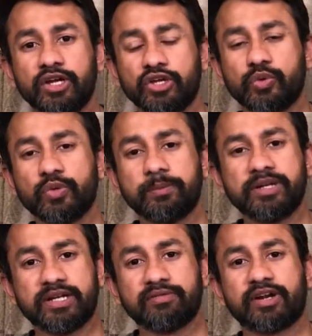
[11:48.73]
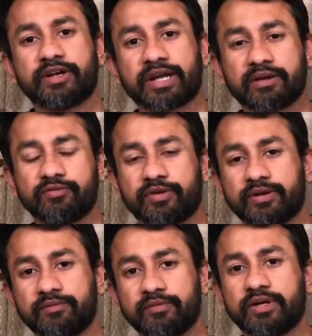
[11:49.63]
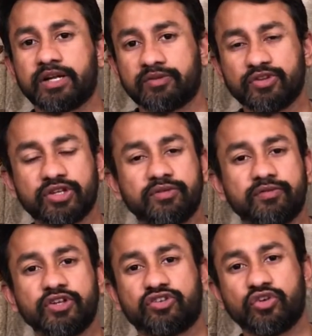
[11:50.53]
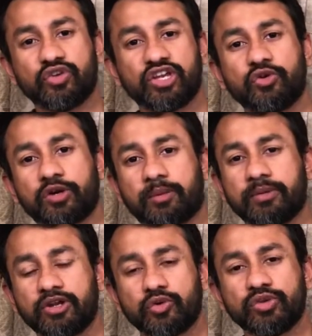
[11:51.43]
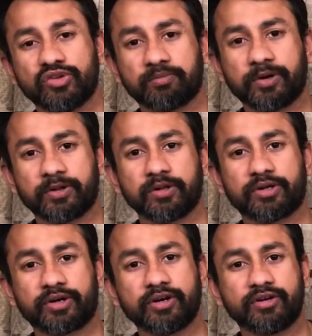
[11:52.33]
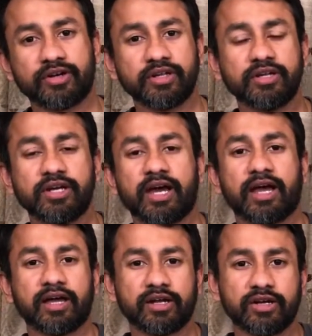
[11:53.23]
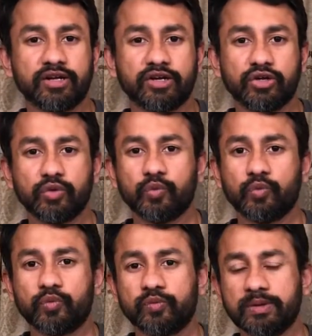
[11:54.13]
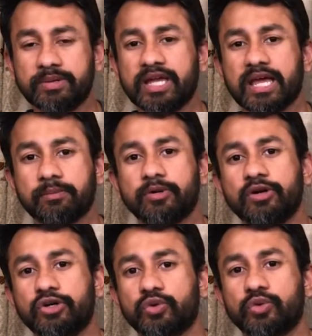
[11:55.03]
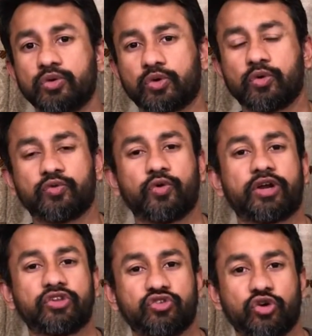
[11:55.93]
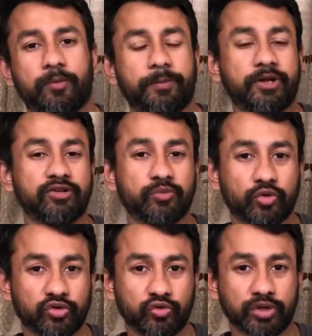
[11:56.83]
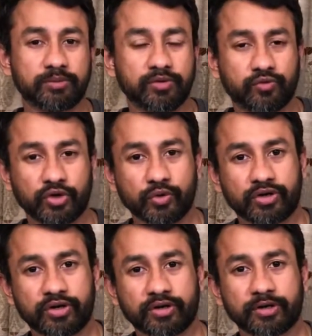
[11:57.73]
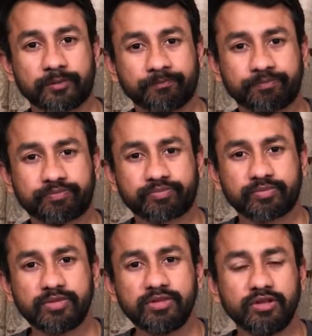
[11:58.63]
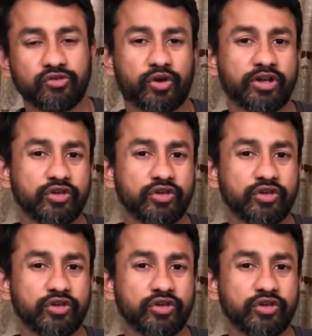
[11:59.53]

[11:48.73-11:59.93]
you will be given a time frame within which you need to come into this particular country, and you will be able to look out for a job that is more suitable for your career. So I